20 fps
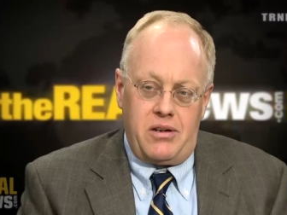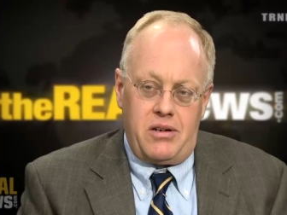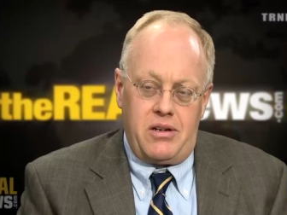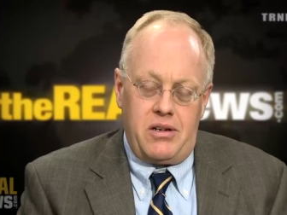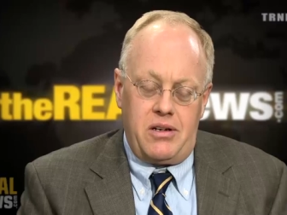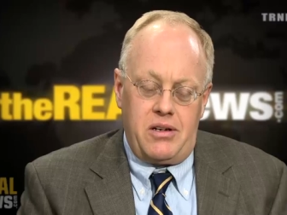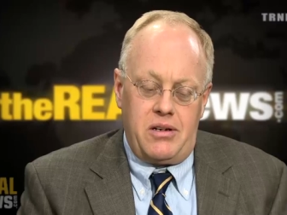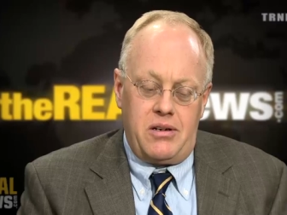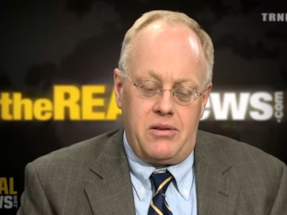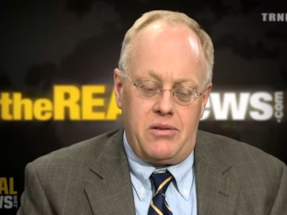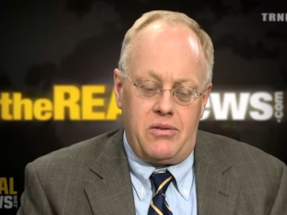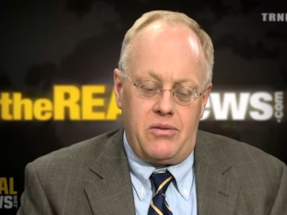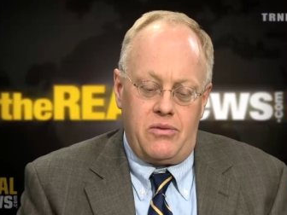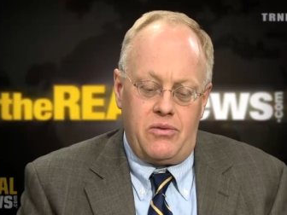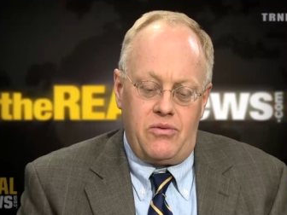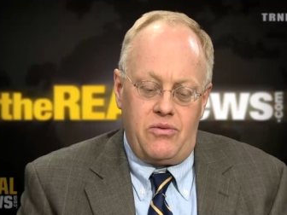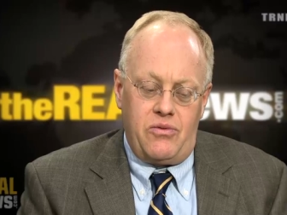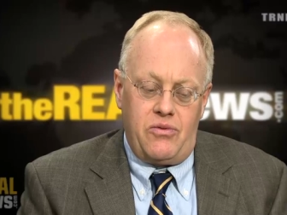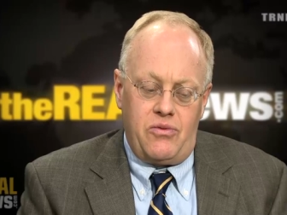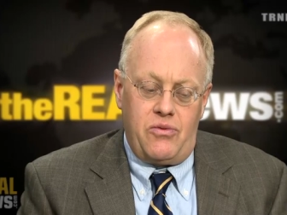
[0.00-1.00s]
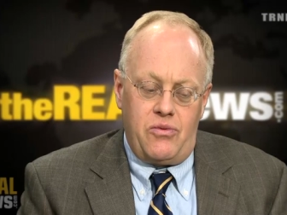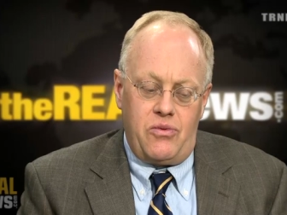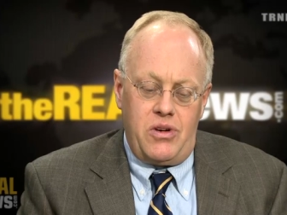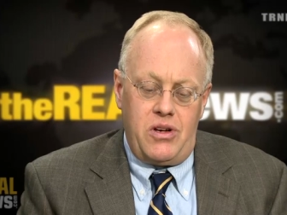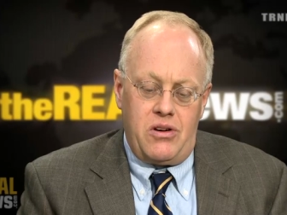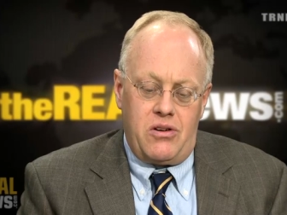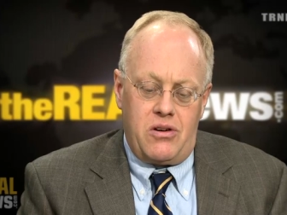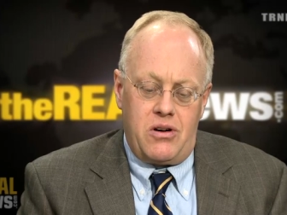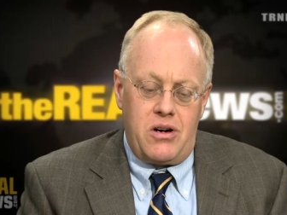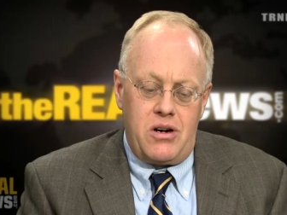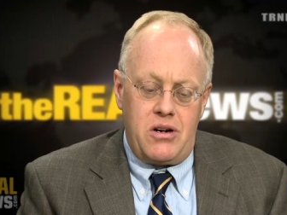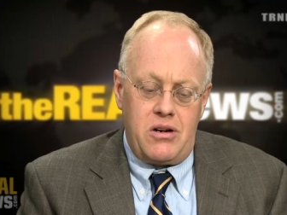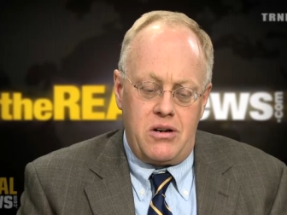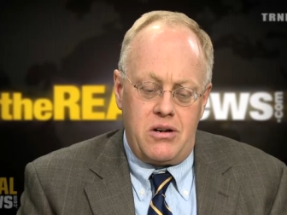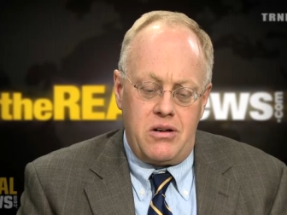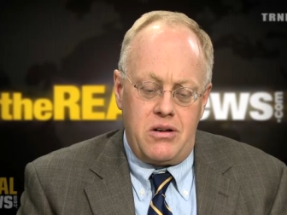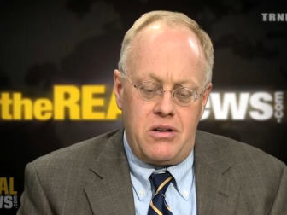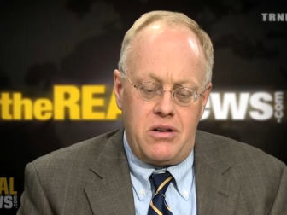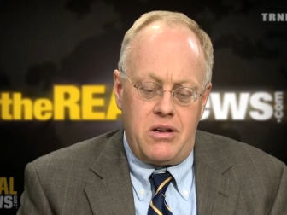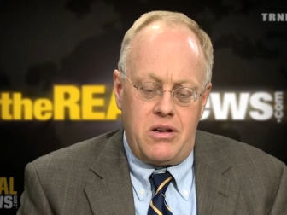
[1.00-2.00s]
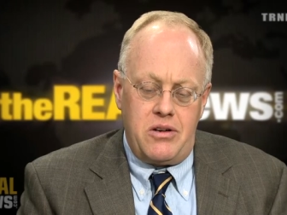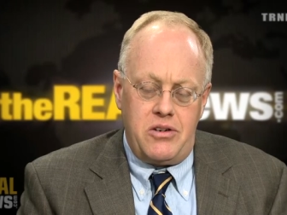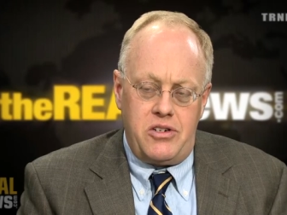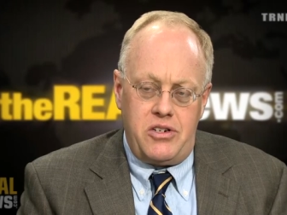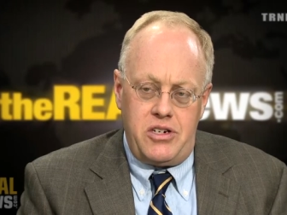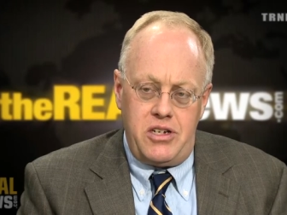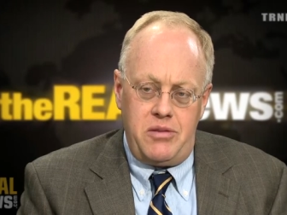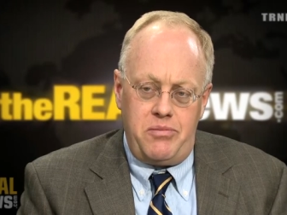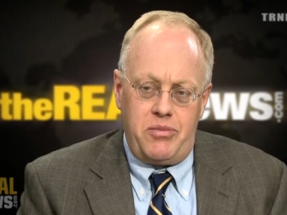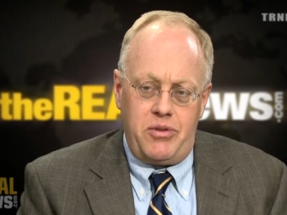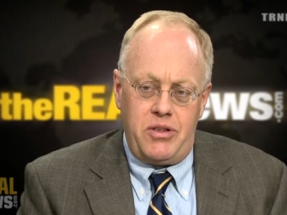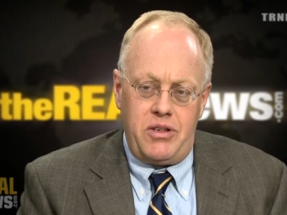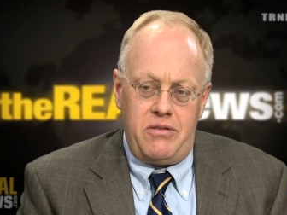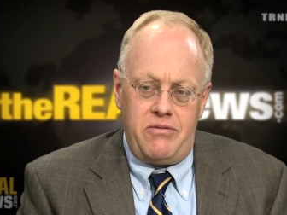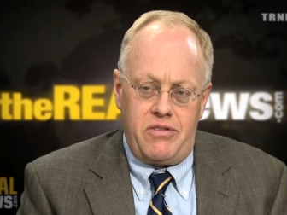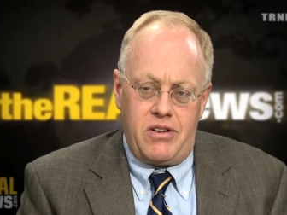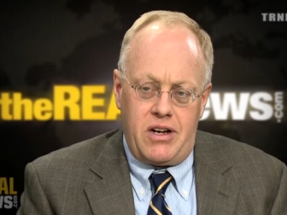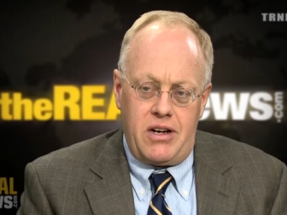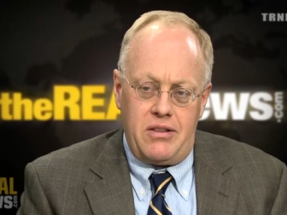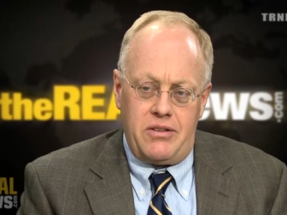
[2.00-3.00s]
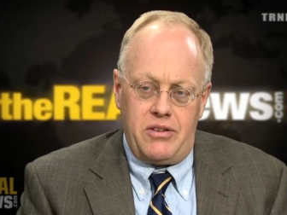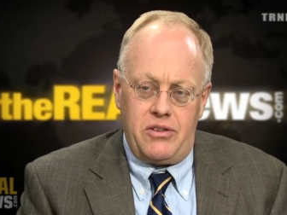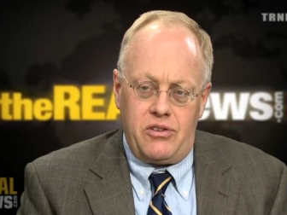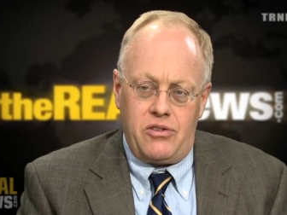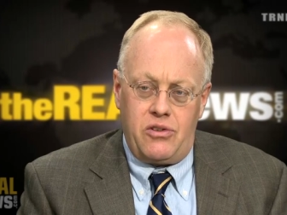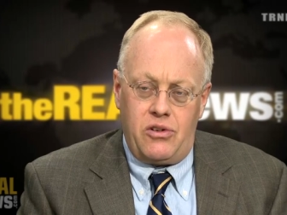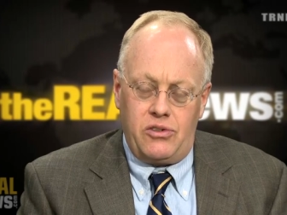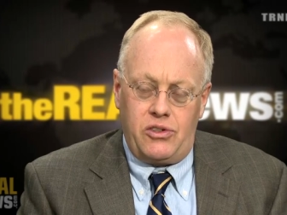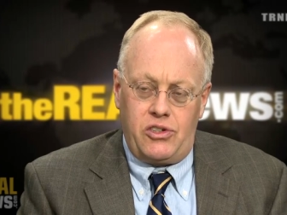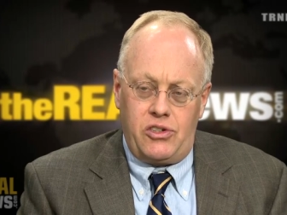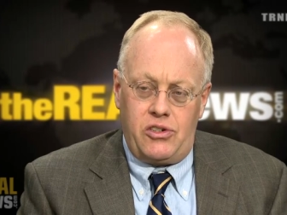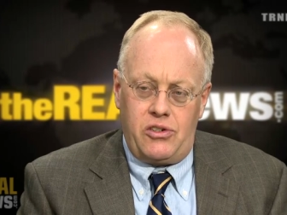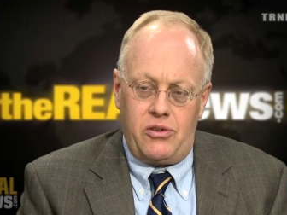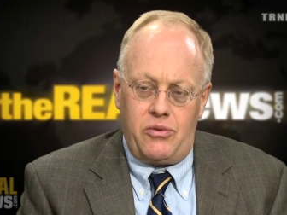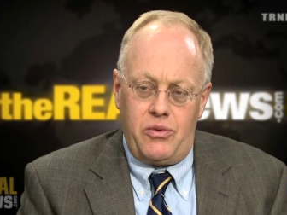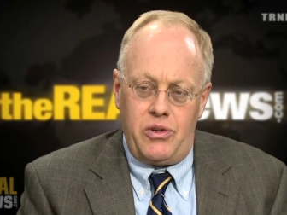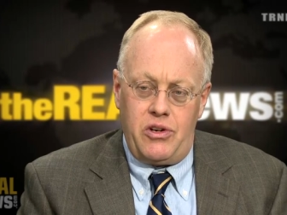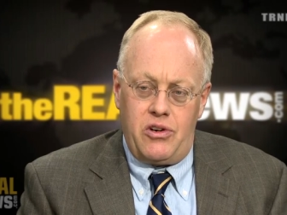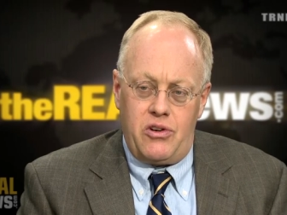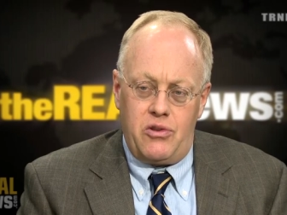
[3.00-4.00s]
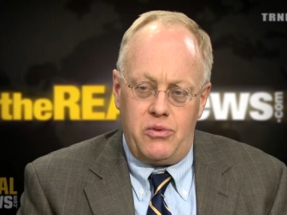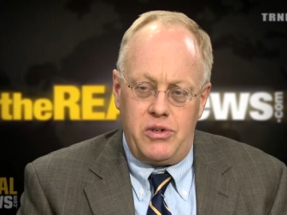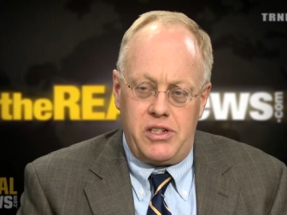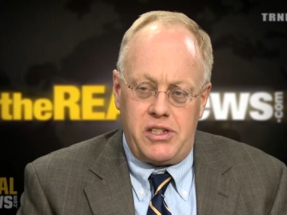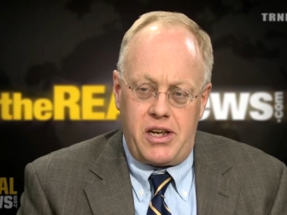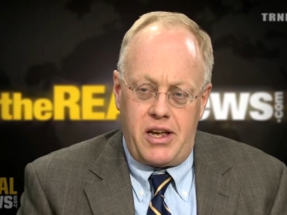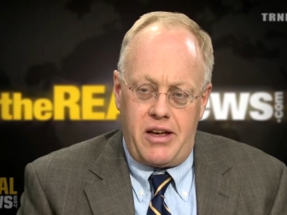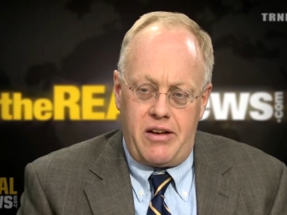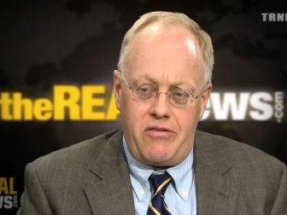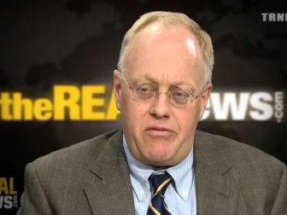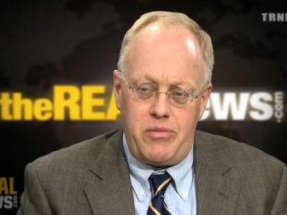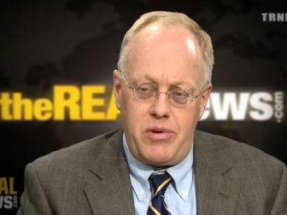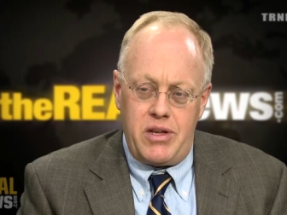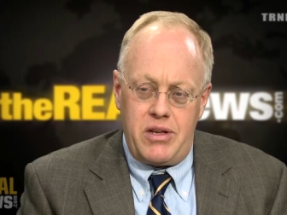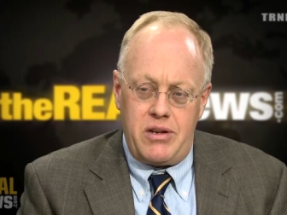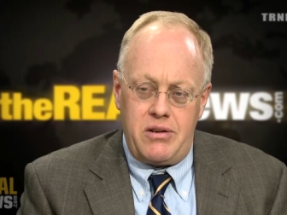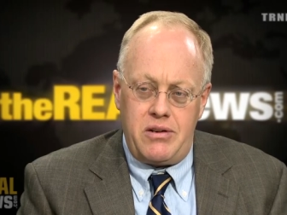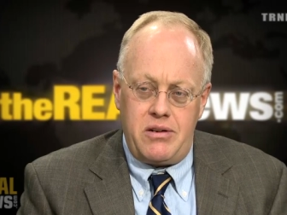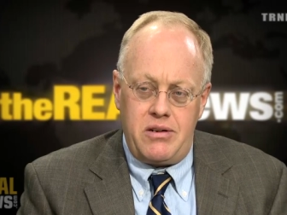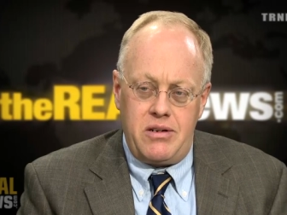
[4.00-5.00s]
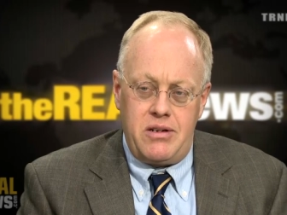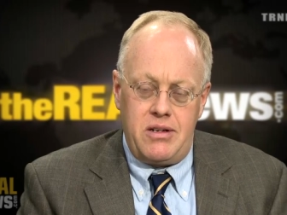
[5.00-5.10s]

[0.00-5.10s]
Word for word: Uh, we are a deeply violent culture. We always have been.